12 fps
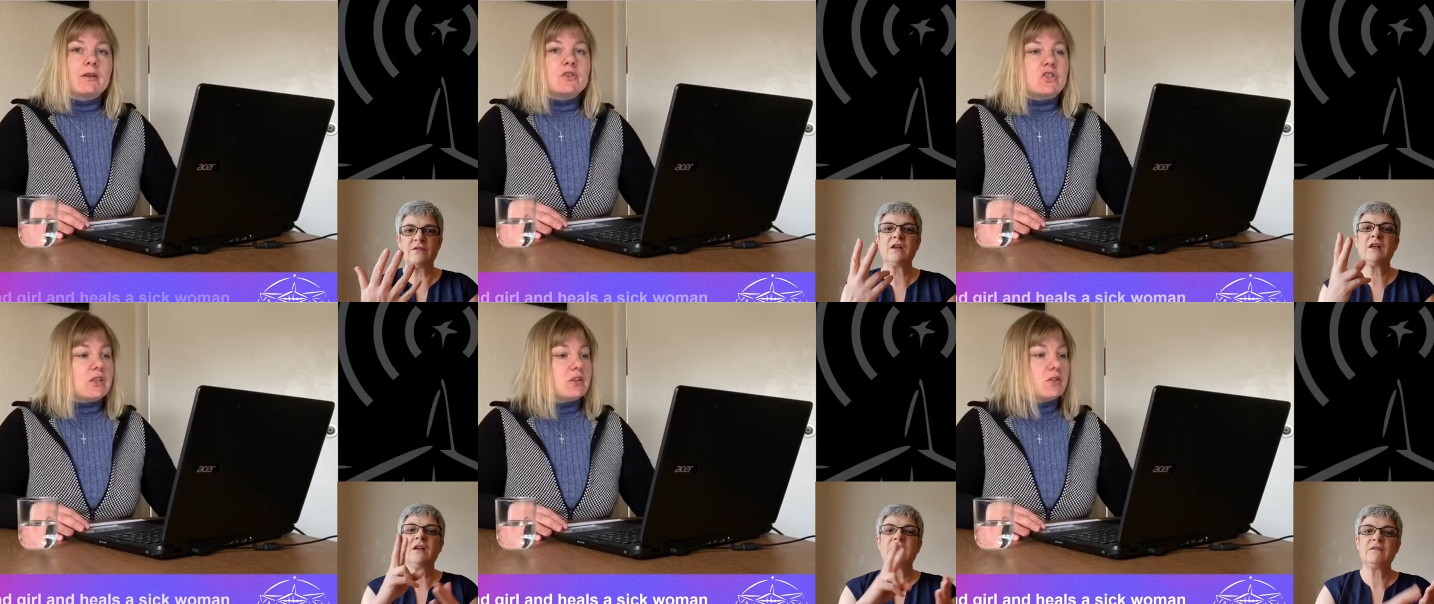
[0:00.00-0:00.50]

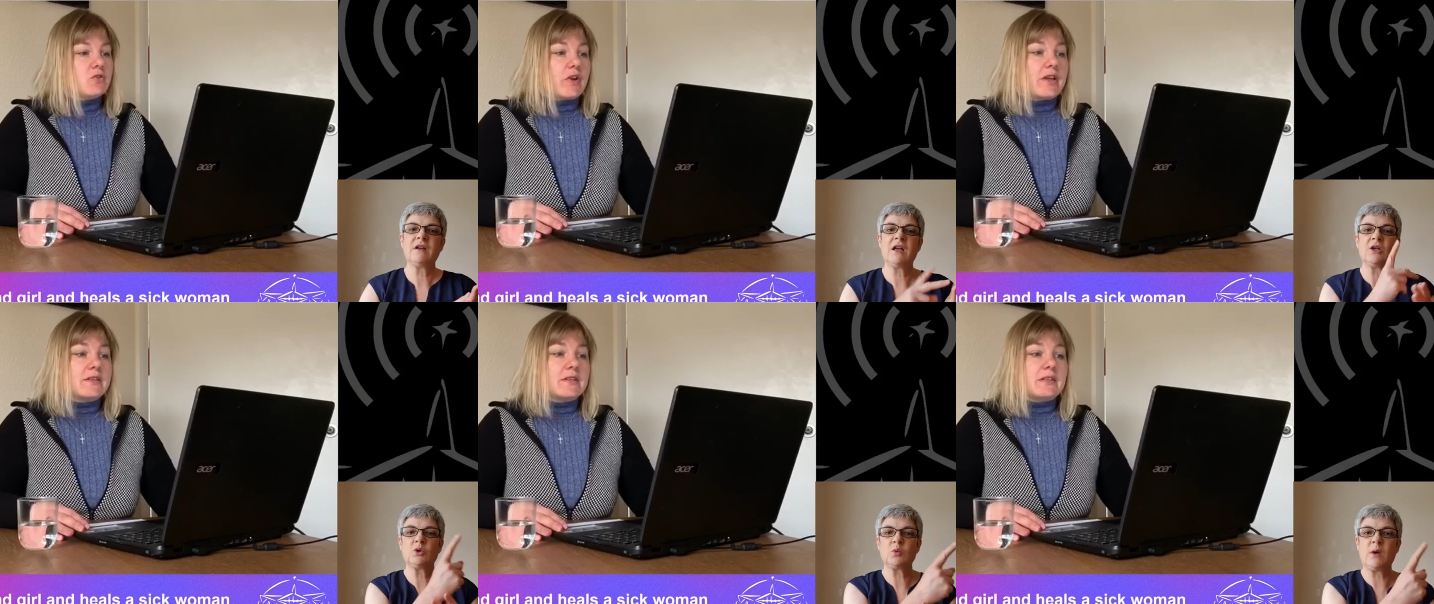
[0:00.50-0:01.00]
Speaker 1: Jesus
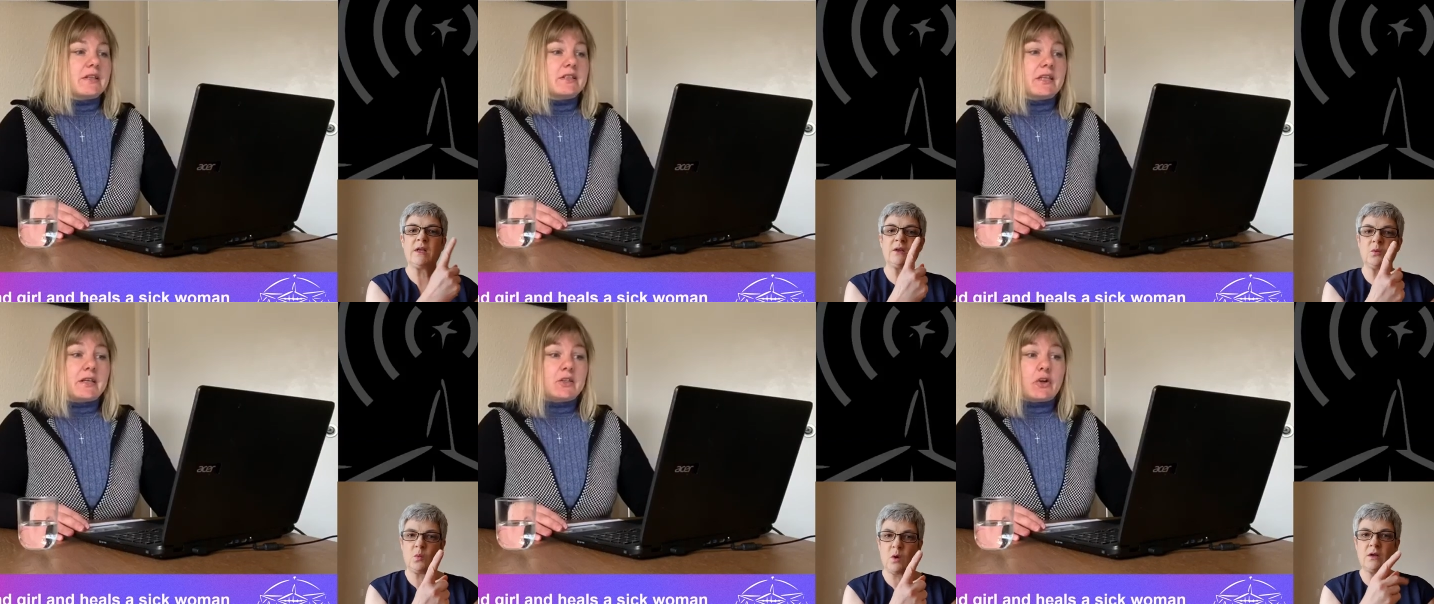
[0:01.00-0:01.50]
raises a
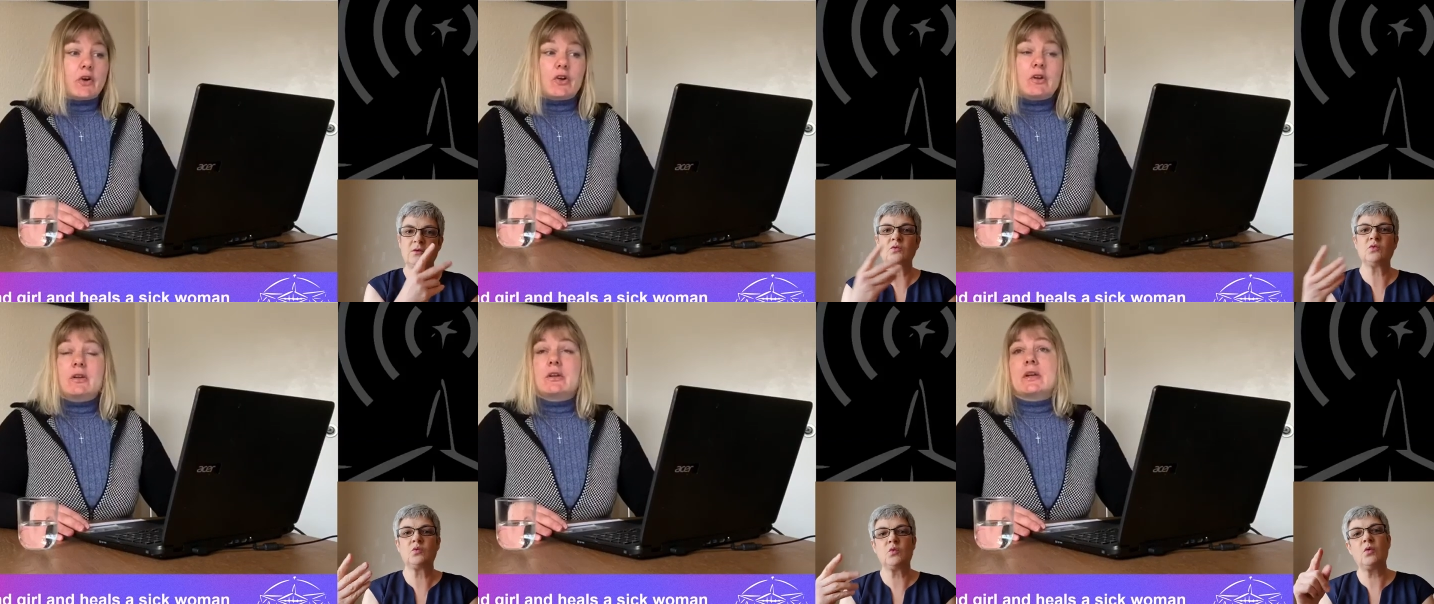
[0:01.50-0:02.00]
dead
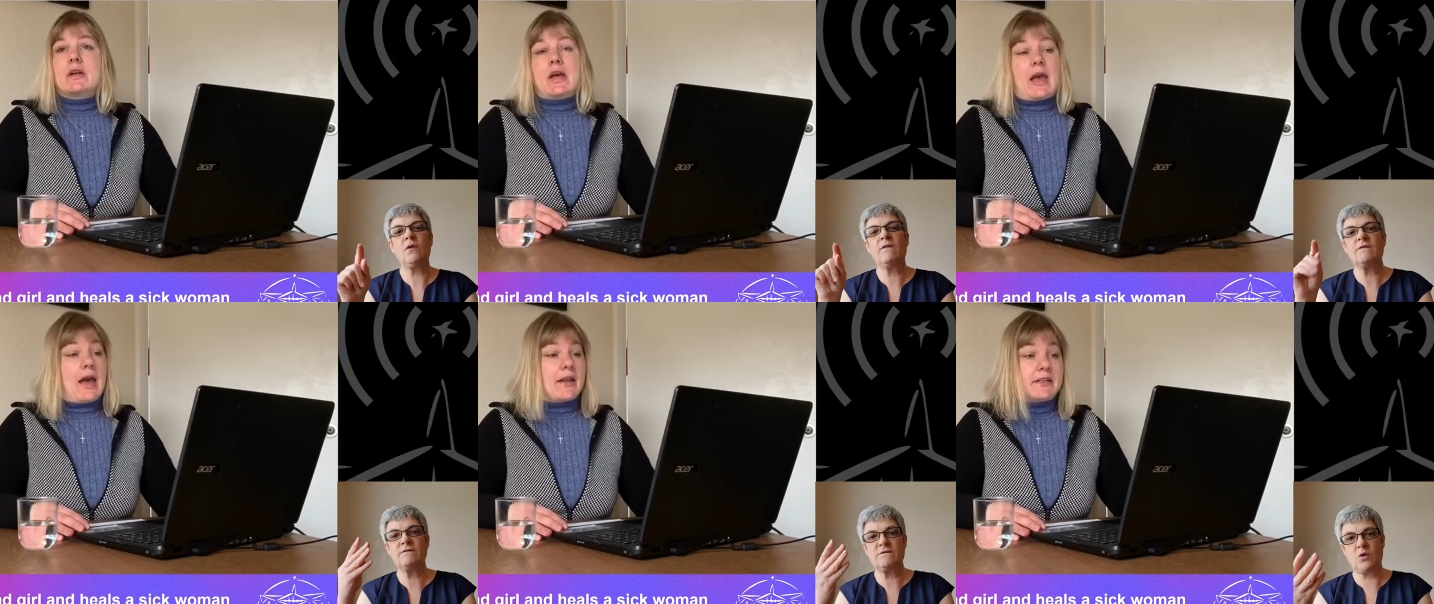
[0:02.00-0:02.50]
girl
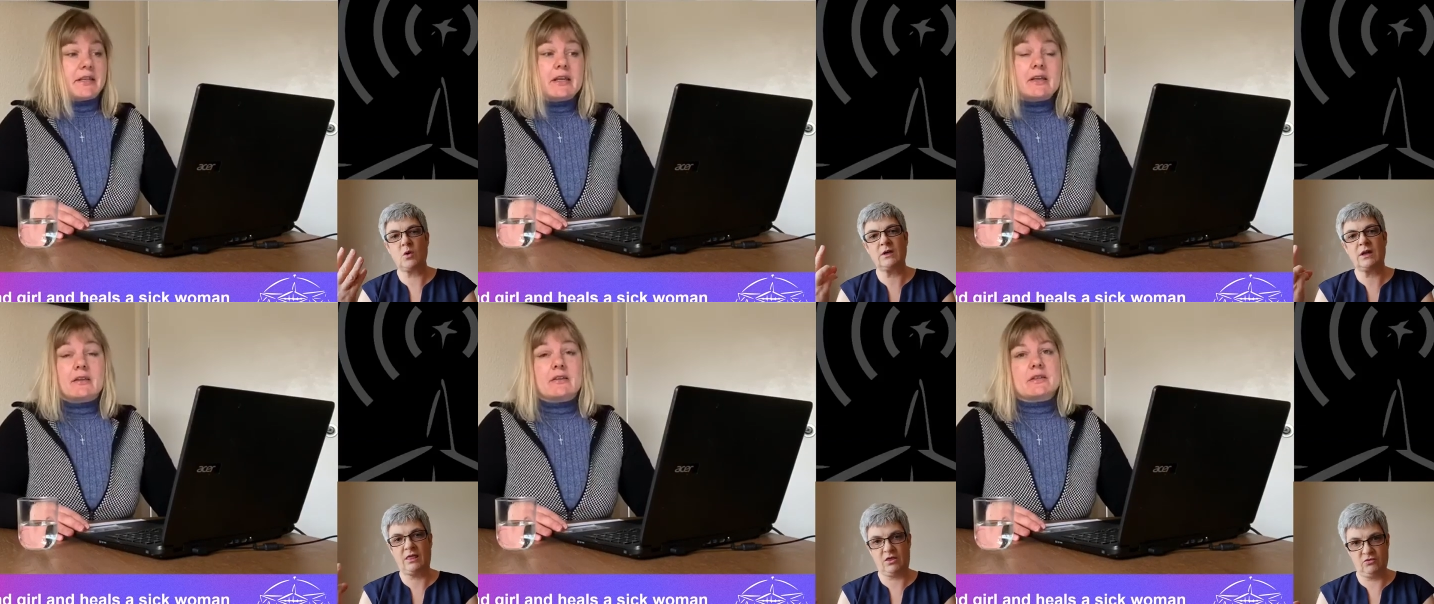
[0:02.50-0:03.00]
and
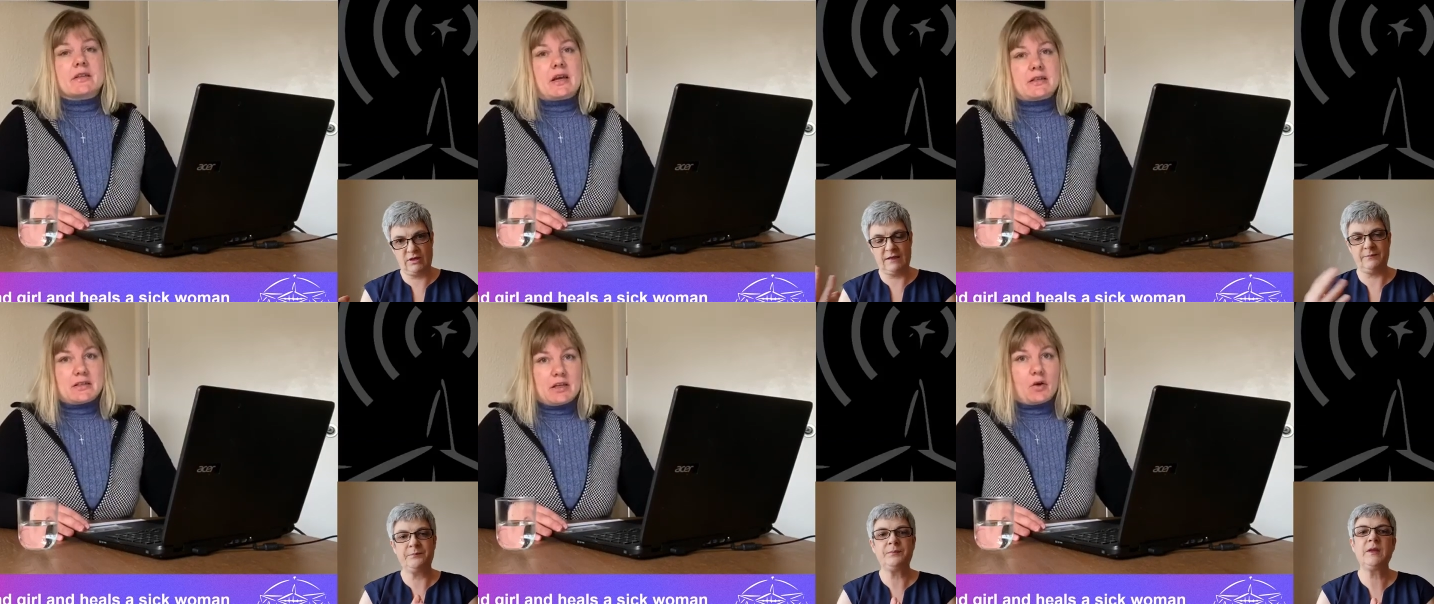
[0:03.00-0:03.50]
heals a
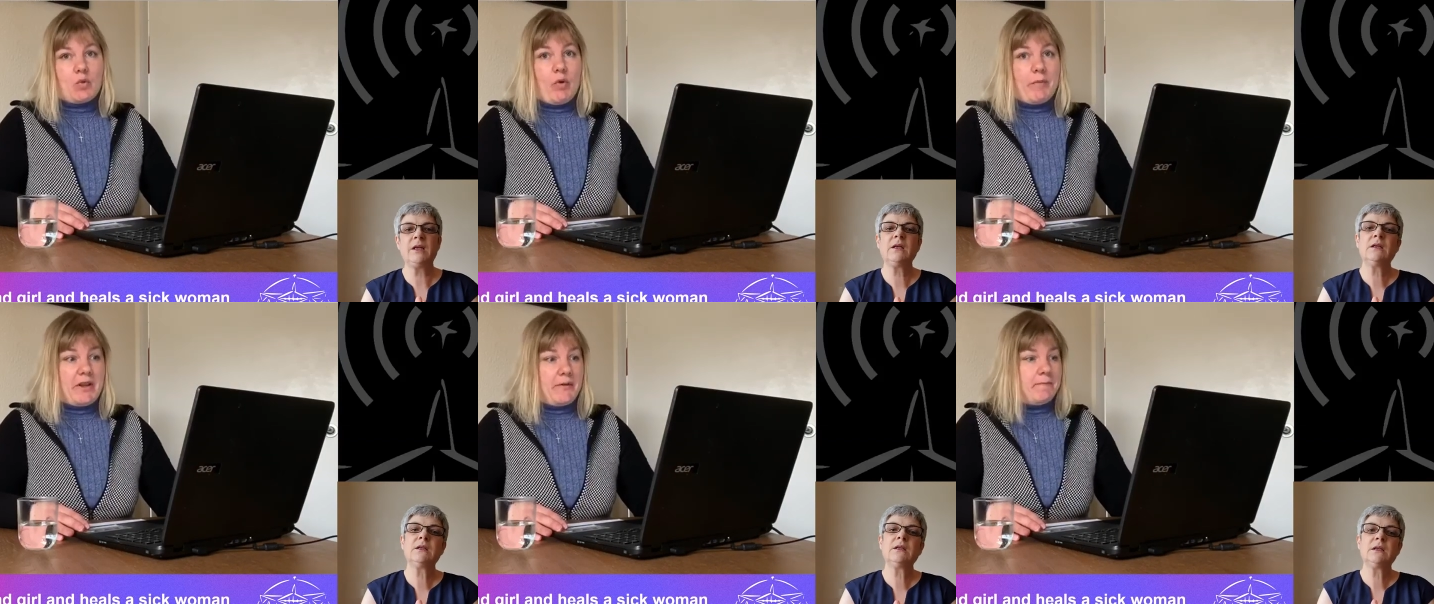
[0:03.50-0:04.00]
sick
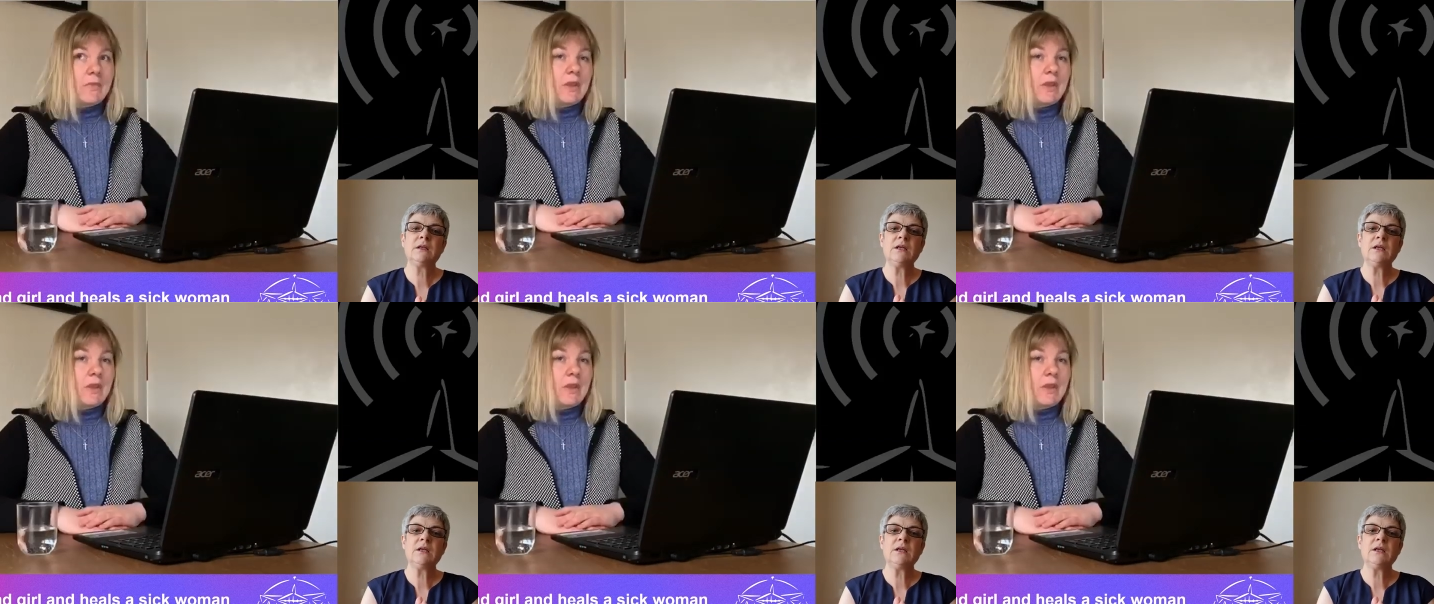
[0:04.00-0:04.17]
woman.